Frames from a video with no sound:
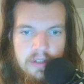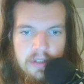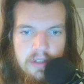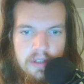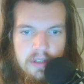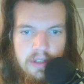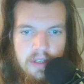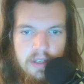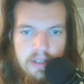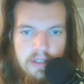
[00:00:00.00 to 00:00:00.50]

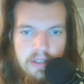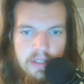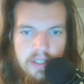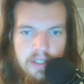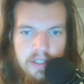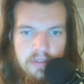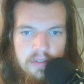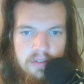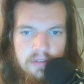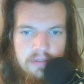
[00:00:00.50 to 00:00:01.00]
And
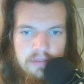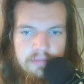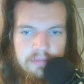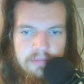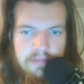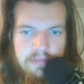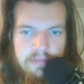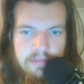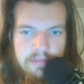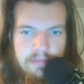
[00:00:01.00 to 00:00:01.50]
here,
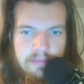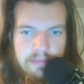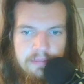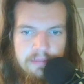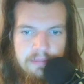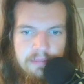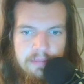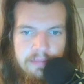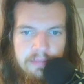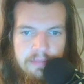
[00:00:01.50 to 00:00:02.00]

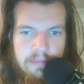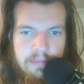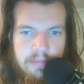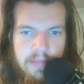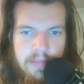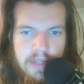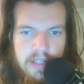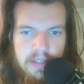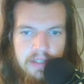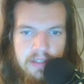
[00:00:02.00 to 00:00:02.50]

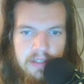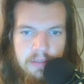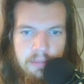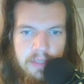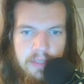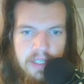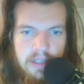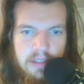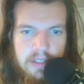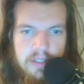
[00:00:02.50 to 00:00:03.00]
melted
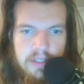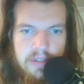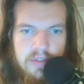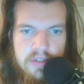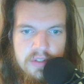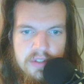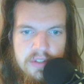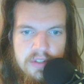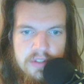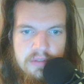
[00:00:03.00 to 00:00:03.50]

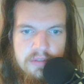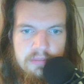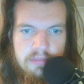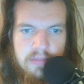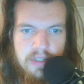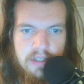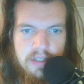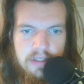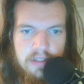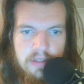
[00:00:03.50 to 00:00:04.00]
buildings.
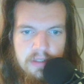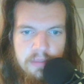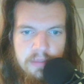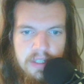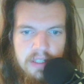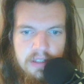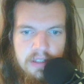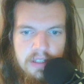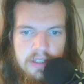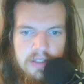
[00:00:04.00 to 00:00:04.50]
Melted
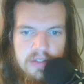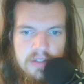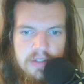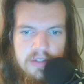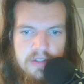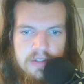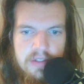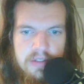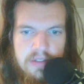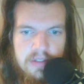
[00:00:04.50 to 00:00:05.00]

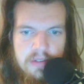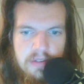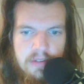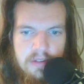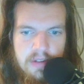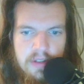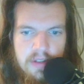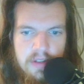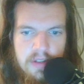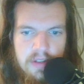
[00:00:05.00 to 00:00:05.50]
buildings.
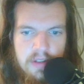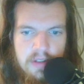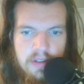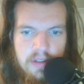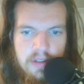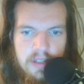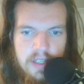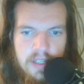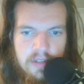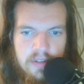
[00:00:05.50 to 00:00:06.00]

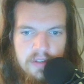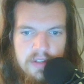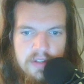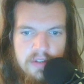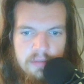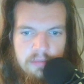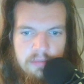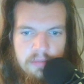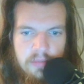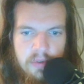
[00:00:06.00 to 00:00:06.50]
Here is
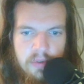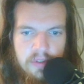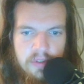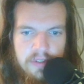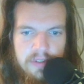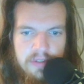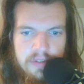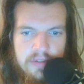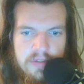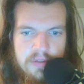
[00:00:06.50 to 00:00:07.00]
some
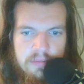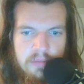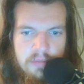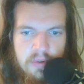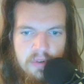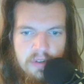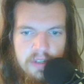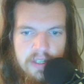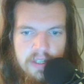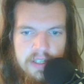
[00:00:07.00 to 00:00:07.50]
modern,
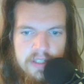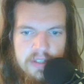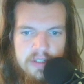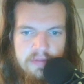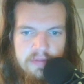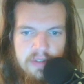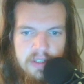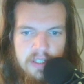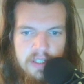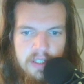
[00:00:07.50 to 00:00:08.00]
small ass
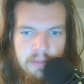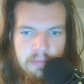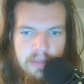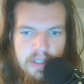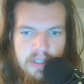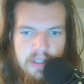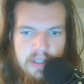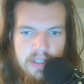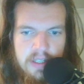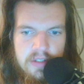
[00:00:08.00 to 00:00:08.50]
fucking
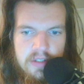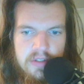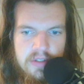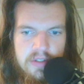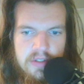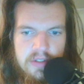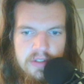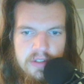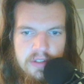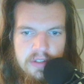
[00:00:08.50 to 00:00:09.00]

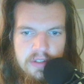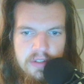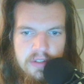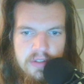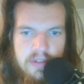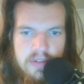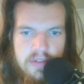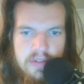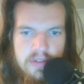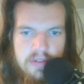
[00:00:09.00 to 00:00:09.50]
buildings, and
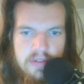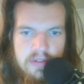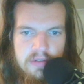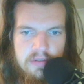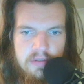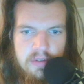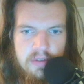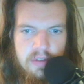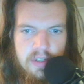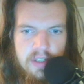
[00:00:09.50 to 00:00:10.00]
just
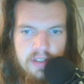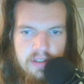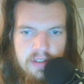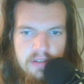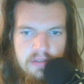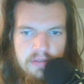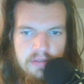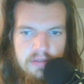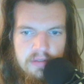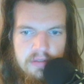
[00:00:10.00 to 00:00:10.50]
look at it.
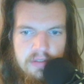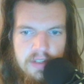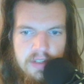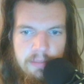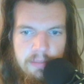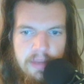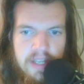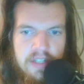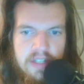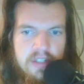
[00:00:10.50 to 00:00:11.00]

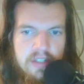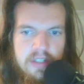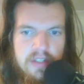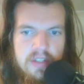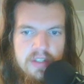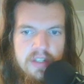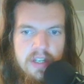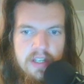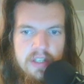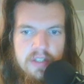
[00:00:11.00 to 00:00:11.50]
Imagine the
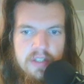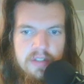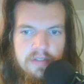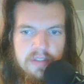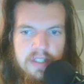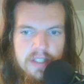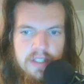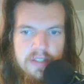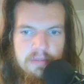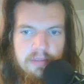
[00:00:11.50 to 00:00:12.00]
size of
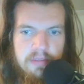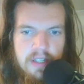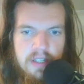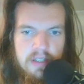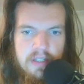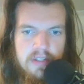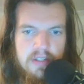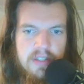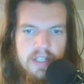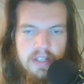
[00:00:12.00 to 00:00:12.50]
these
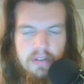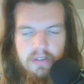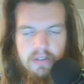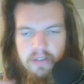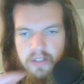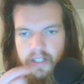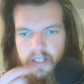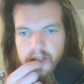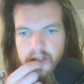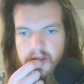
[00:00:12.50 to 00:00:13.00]
buildings here.
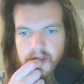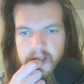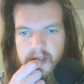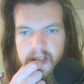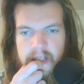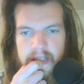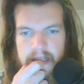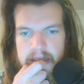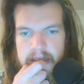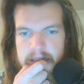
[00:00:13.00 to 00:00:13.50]
It's
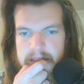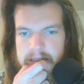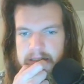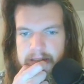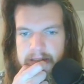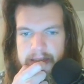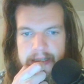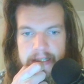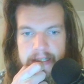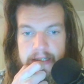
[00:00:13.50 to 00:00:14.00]

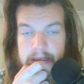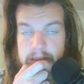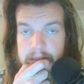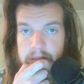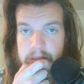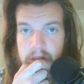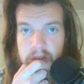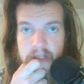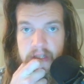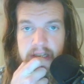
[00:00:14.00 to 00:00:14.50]

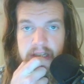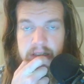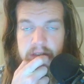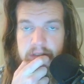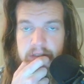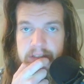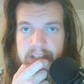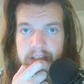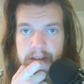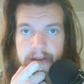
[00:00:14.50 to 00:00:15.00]
just
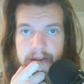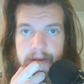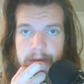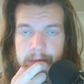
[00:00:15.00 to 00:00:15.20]
insane.